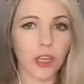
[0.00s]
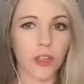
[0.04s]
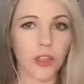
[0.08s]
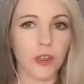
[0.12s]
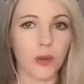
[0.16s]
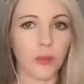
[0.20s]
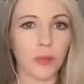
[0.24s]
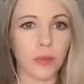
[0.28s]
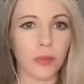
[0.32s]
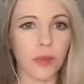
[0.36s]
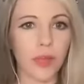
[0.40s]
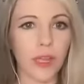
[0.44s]

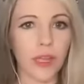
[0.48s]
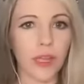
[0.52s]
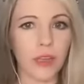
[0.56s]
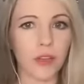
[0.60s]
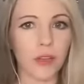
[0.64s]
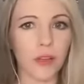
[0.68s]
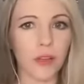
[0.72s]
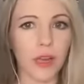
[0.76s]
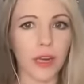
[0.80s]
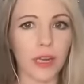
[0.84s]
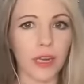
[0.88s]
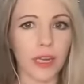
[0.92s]
They're playing a
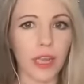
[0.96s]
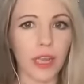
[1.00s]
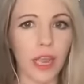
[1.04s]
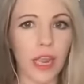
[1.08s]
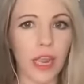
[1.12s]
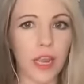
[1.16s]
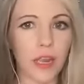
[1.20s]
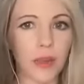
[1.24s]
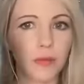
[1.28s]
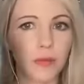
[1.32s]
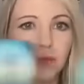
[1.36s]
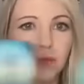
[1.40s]
lot of
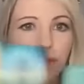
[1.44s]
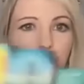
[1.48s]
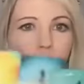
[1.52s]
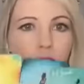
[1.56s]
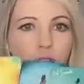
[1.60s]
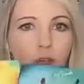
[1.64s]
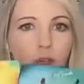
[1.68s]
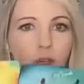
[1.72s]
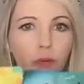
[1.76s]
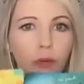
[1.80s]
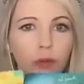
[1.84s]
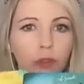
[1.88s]
games
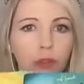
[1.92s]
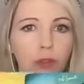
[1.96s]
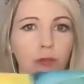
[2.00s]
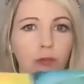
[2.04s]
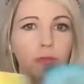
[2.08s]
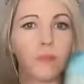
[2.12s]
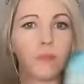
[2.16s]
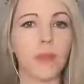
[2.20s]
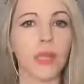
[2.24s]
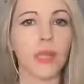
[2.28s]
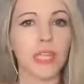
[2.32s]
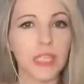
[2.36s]
with you
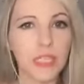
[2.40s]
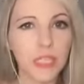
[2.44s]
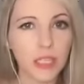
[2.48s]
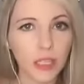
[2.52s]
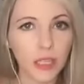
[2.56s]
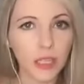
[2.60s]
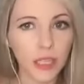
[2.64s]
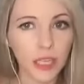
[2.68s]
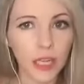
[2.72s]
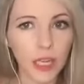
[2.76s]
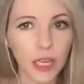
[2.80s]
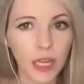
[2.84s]

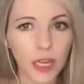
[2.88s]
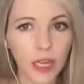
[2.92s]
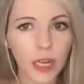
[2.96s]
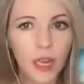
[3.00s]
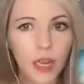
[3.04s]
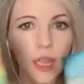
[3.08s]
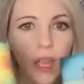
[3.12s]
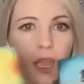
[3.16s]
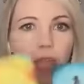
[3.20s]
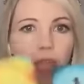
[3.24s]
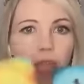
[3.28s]
mentally.